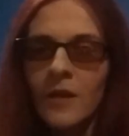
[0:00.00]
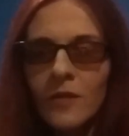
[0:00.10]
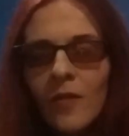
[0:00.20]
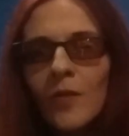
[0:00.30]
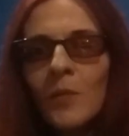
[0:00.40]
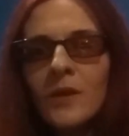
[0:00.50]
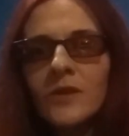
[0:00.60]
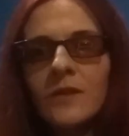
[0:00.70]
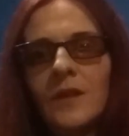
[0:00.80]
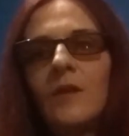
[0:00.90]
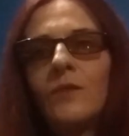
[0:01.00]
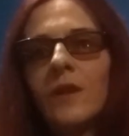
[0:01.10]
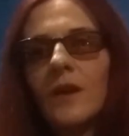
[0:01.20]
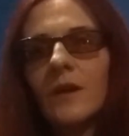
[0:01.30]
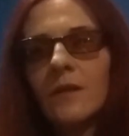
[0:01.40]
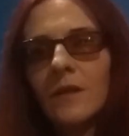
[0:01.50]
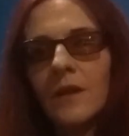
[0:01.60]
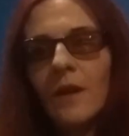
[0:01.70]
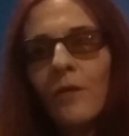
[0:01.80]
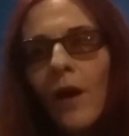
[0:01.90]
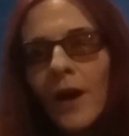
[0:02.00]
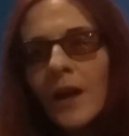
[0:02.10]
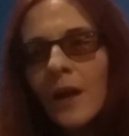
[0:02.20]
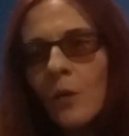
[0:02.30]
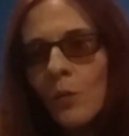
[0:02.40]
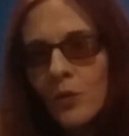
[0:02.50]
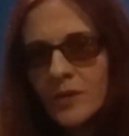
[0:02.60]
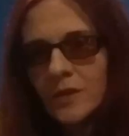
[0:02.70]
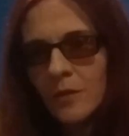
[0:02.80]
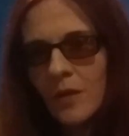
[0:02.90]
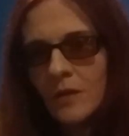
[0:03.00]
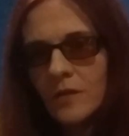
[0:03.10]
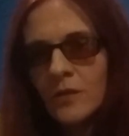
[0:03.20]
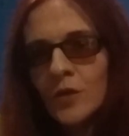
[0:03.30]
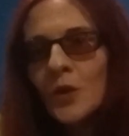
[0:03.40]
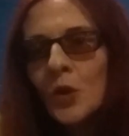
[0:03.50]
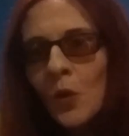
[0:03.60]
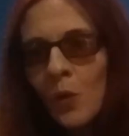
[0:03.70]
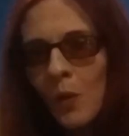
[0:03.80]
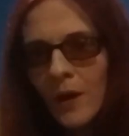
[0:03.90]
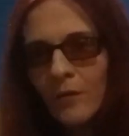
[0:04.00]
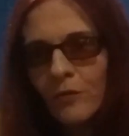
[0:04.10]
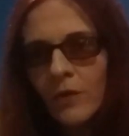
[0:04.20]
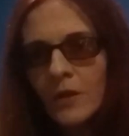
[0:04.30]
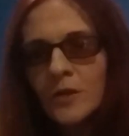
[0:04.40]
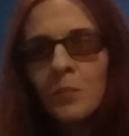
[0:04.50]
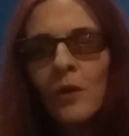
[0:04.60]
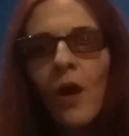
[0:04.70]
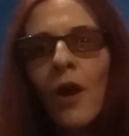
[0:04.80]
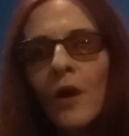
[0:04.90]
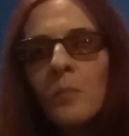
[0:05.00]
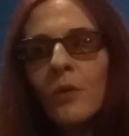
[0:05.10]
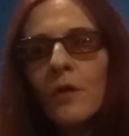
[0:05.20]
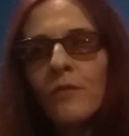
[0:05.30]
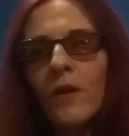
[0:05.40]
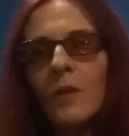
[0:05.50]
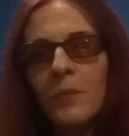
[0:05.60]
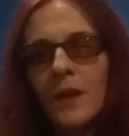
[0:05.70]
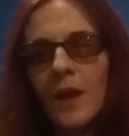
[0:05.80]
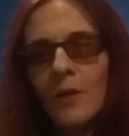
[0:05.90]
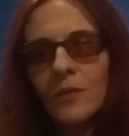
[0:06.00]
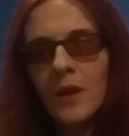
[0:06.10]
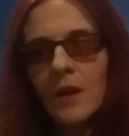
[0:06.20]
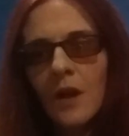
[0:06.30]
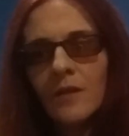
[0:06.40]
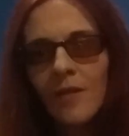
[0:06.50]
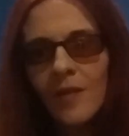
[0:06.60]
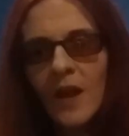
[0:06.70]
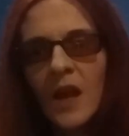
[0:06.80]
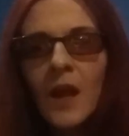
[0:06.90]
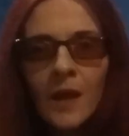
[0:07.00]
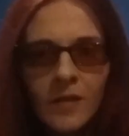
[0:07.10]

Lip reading: Just imagine, David, like, if I were to do that to your wife, to put her profile pic out there and to say,